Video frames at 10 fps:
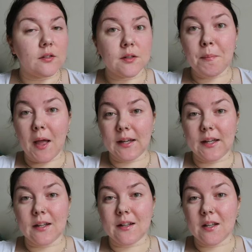the
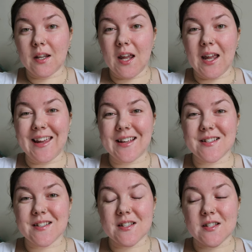packing
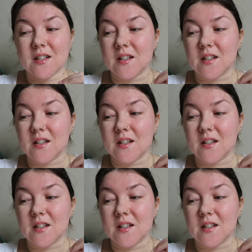is